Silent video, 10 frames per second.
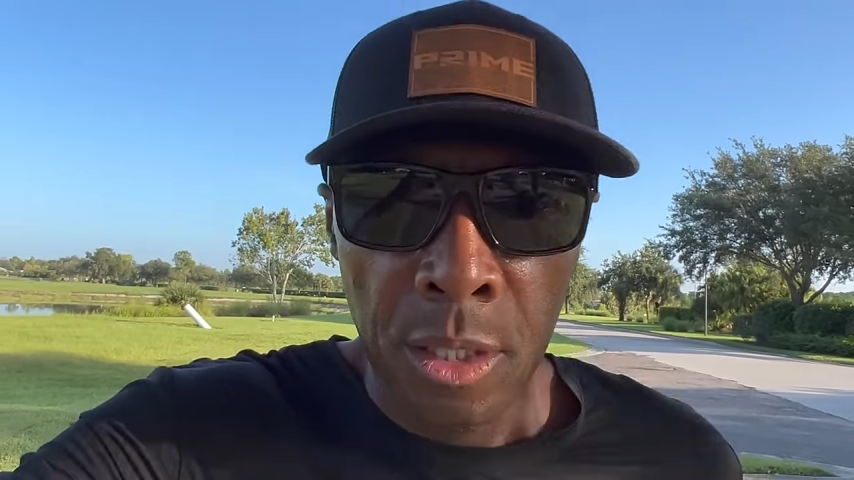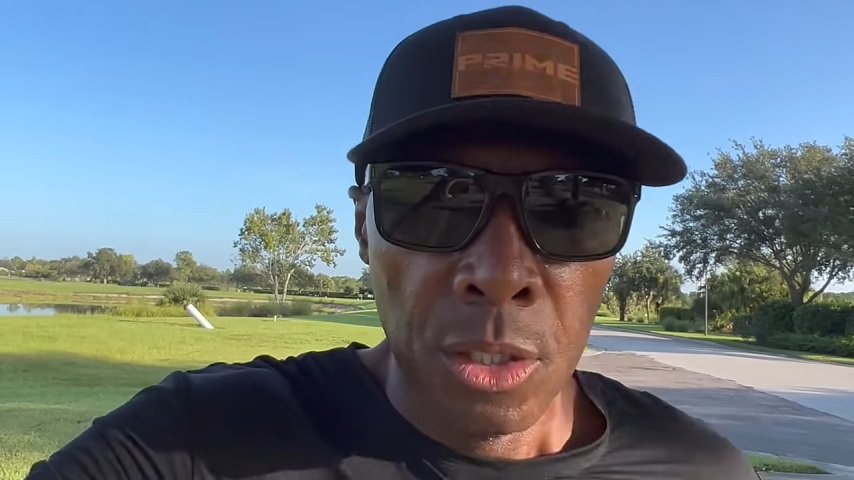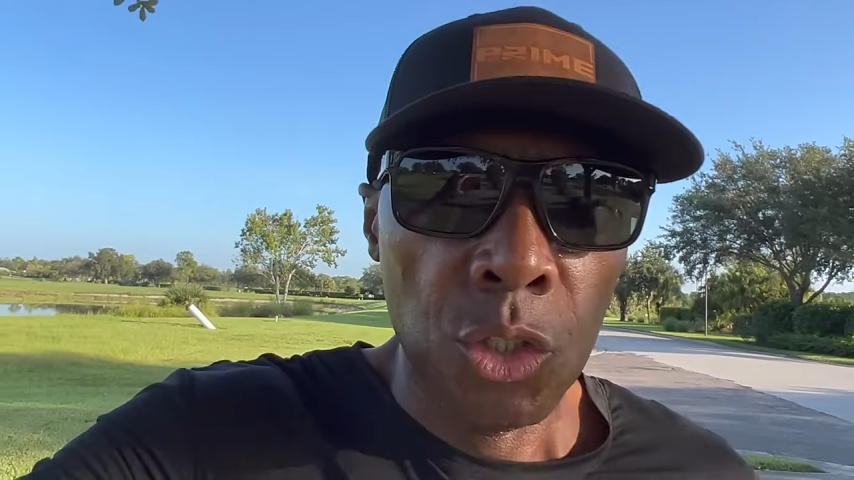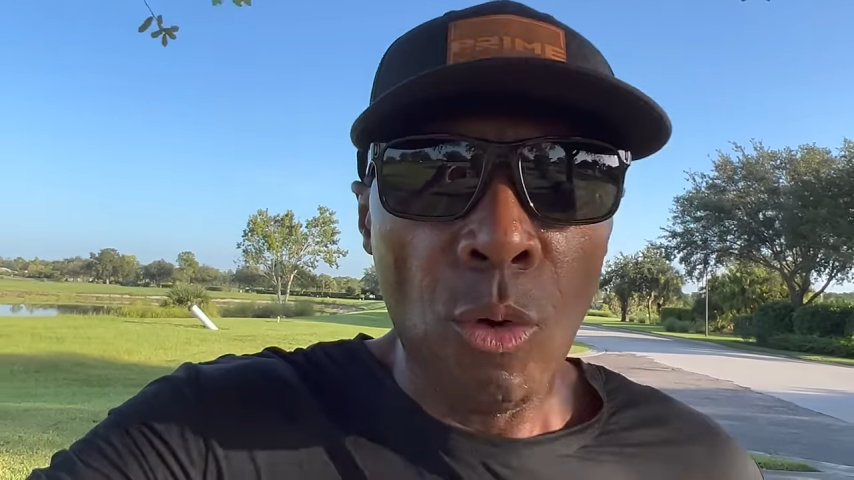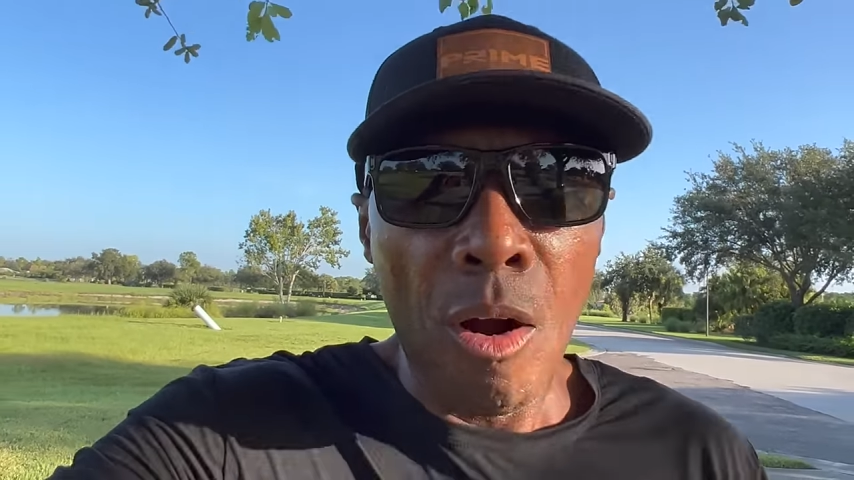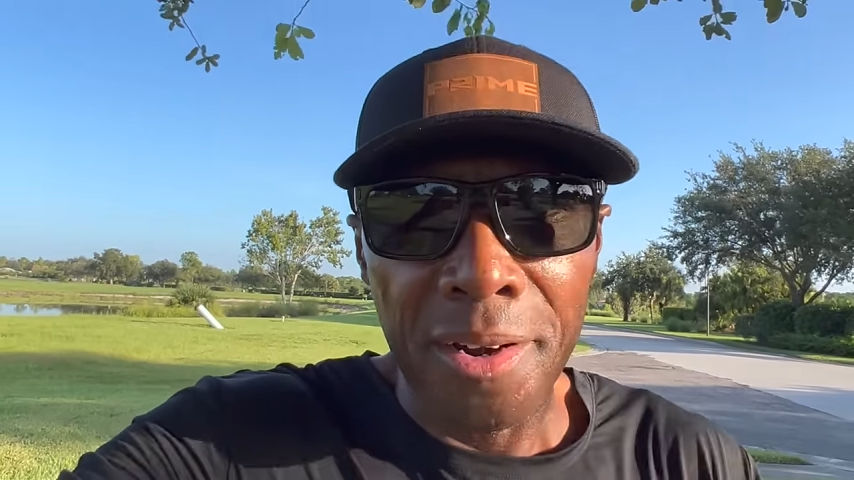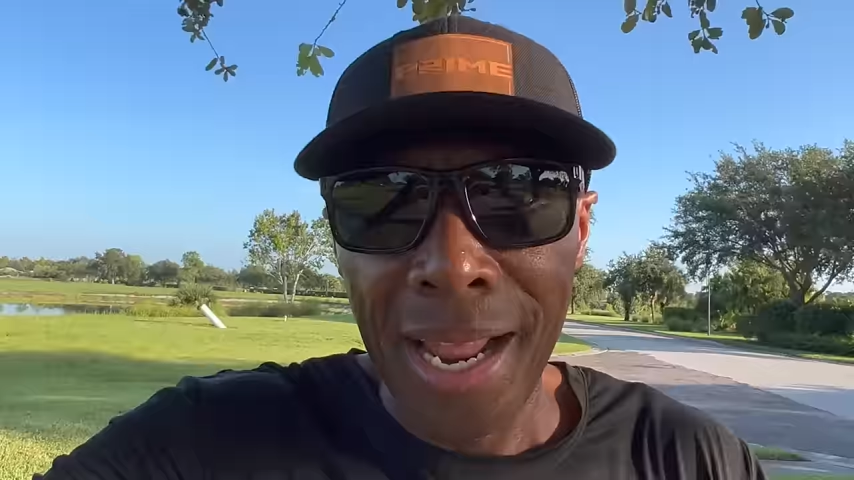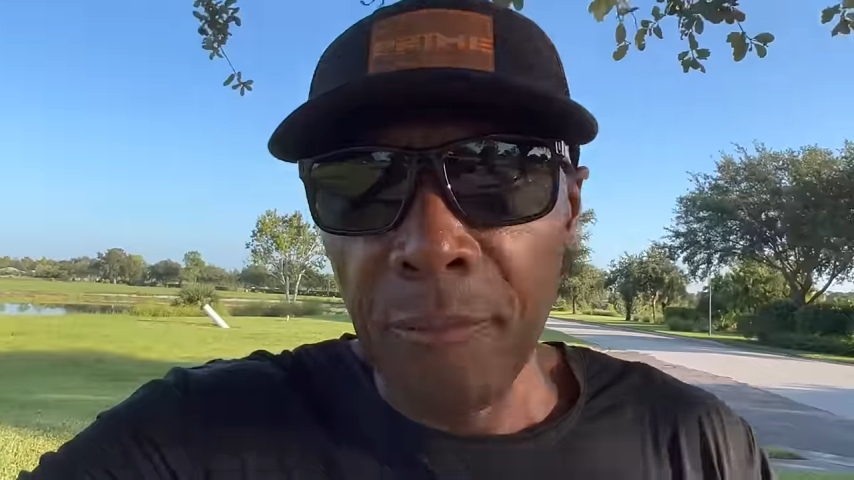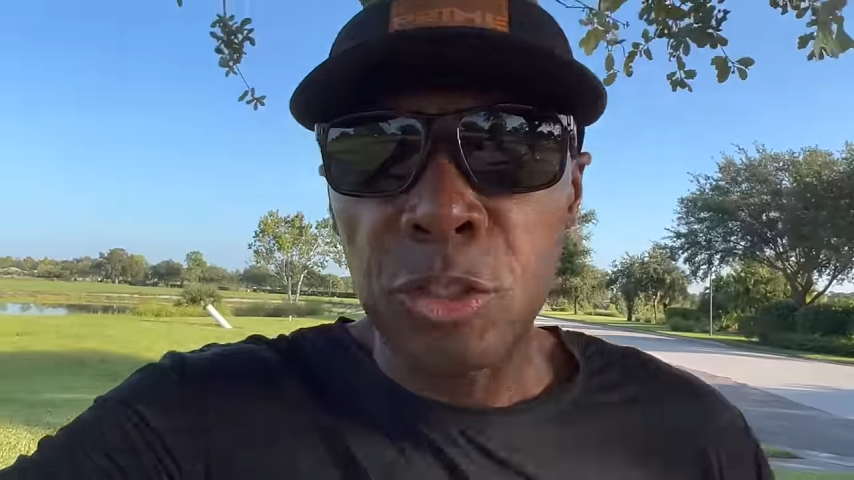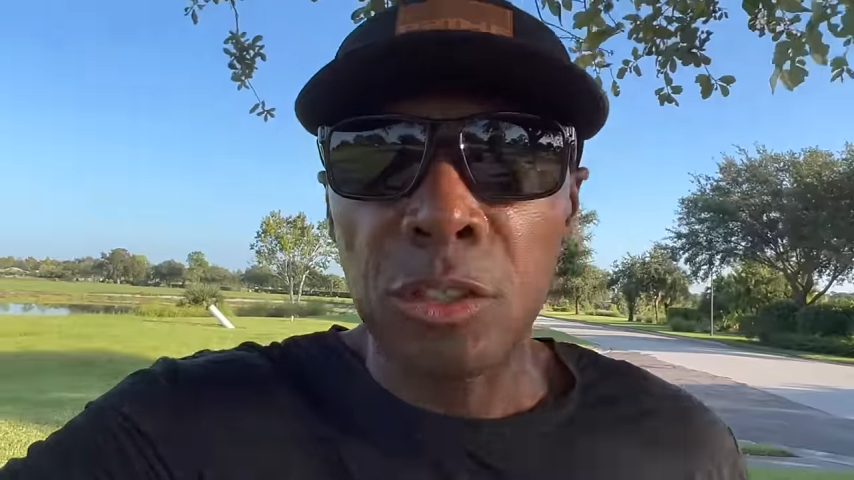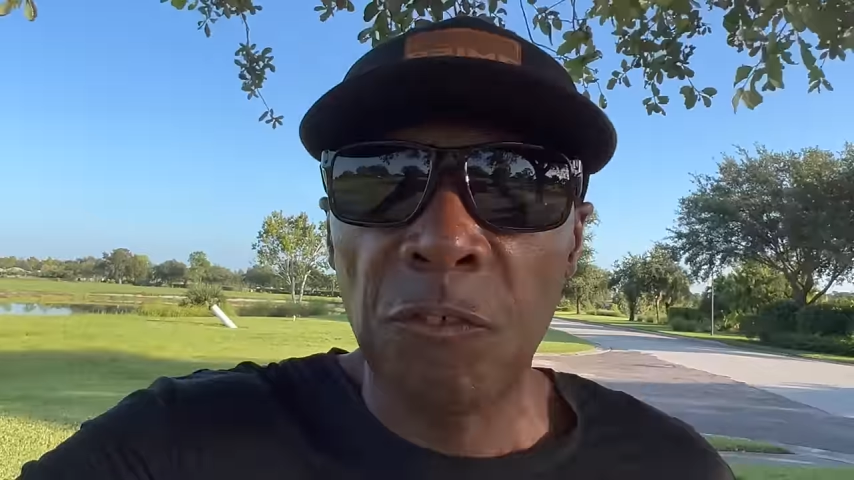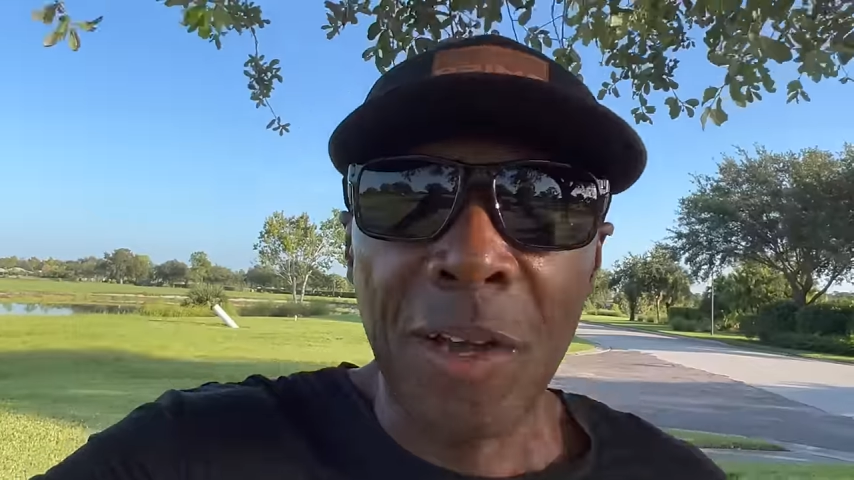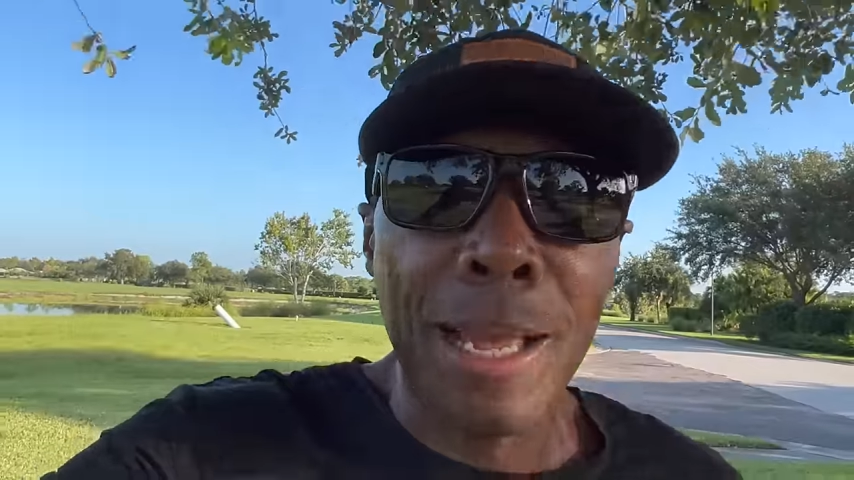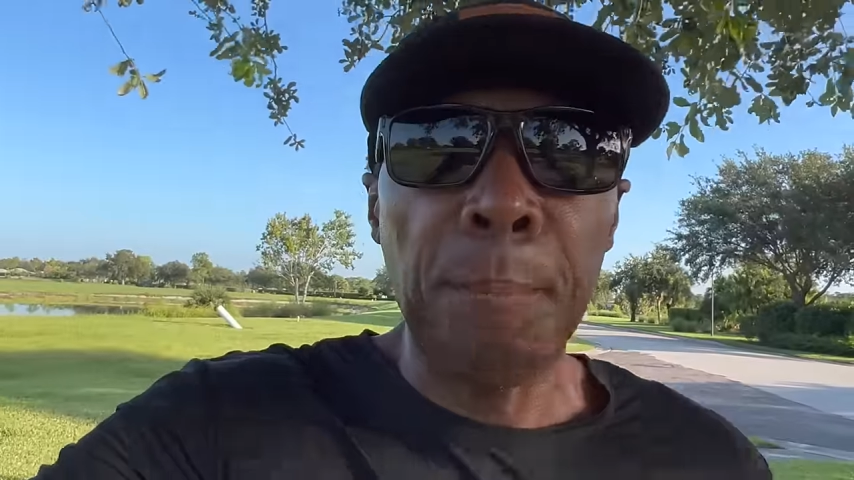You are an average of the five